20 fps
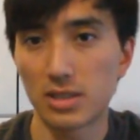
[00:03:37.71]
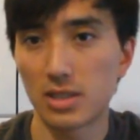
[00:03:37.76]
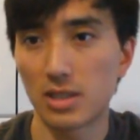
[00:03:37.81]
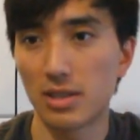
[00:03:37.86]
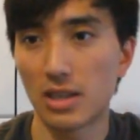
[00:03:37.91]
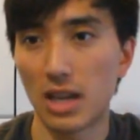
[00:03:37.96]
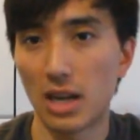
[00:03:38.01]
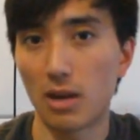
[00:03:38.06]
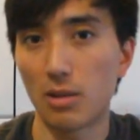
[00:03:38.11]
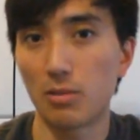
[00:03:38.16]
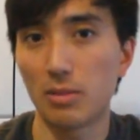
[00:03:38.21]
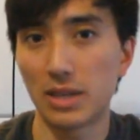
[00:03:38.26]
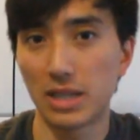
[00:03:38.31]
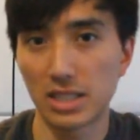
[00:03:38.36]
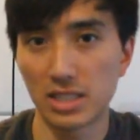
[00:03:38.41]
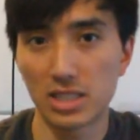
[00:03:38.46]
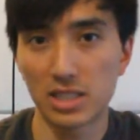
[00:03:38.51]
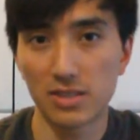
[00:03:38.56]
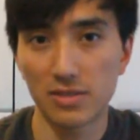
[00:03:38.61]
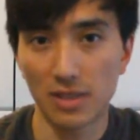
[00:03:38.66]
so now we
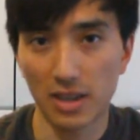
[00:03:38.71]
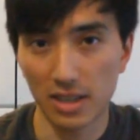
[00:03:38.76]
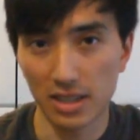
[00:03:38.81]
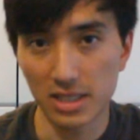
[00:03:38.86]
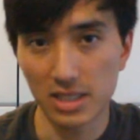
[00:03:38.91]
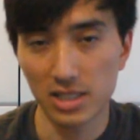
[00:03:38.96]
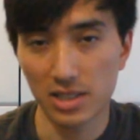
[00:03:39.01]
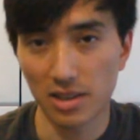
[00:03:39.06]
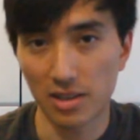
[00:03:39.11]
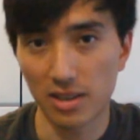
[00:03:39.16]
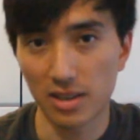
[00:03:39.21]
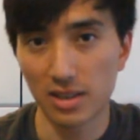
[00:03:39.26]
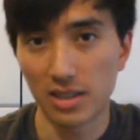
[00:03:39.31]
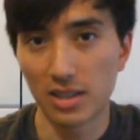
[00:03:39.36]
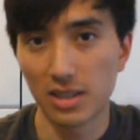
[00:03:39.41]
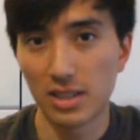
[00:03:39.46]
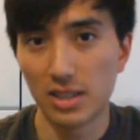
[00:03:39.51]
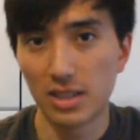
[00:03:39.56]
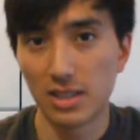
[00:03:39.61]
can finally start